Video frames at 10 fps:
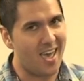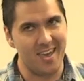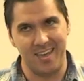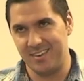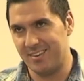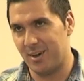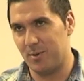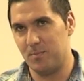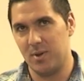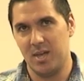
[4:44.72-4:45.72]
And
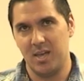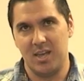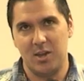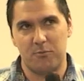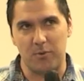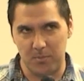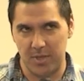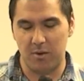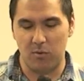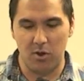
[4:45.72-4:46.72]
from
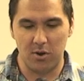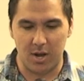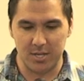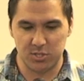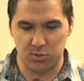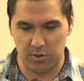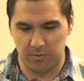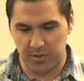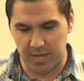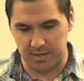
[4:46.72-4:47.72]
there on, I sort
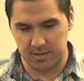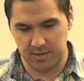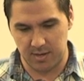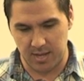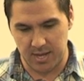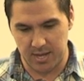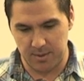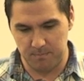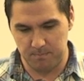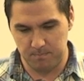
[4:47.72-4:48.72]
of had,
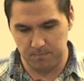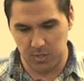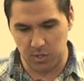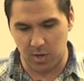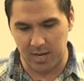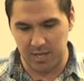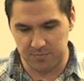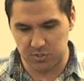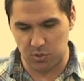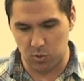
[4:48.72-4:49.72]
I
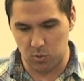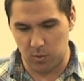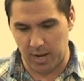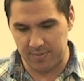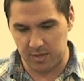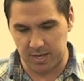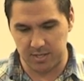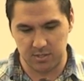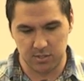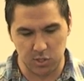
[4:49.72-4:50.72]
left school, and then I
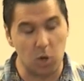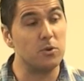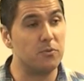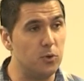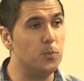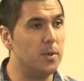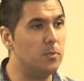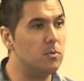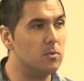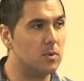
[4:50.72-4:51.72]
told a few
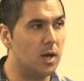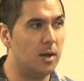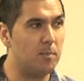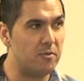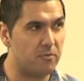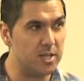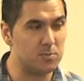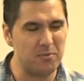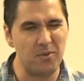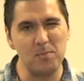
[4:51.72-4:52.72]
people, my friends.
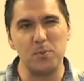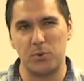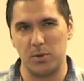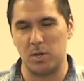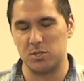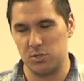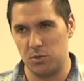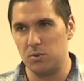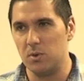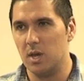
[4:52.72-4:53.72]
My family pretty much
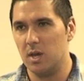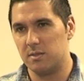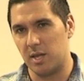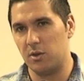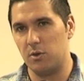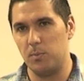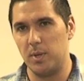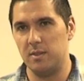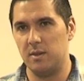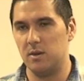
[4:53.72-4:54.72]
knew. They know you
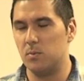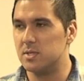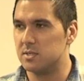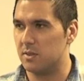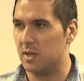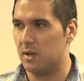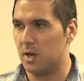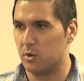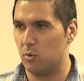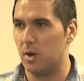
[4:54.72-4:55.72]
better than anyone, so
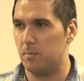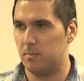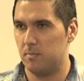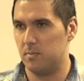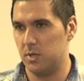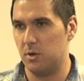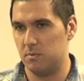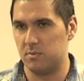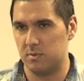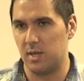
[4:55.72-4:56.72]
I grew up,
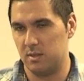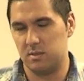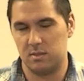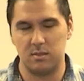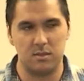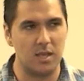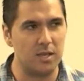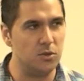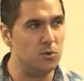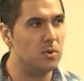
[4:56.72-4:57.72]
they
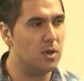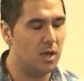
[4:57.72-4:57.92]
knew.